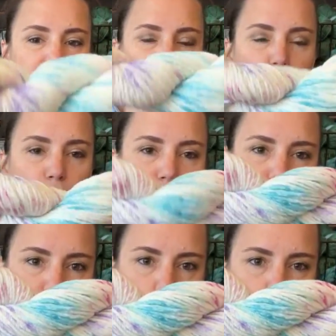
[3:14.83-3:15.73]
a little more
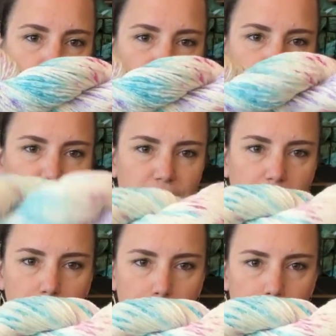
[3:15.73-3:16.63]
unicorn
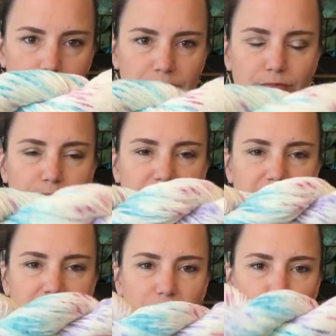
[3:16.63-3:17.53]
here,
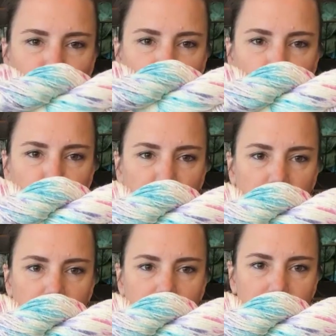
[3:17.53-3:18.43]
teal, purple,
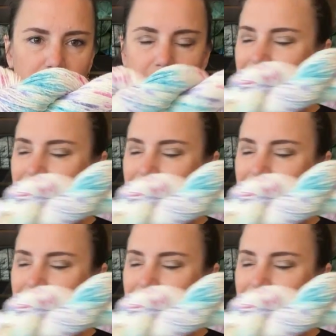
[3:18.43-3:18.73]
pink.